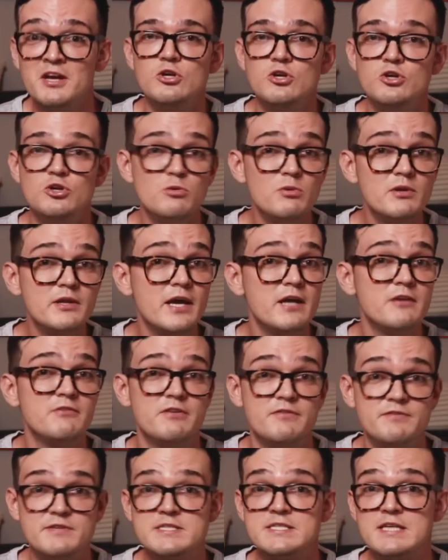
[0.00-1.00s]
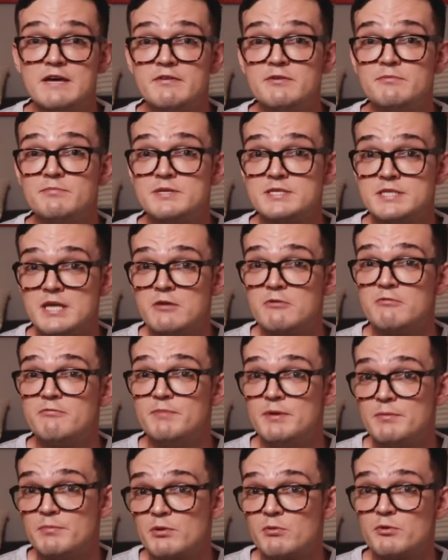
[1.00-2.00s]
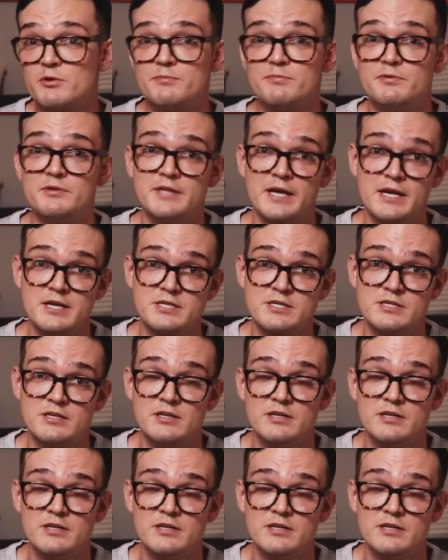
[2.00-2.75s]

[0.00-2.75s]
you will get 57% of people with protection.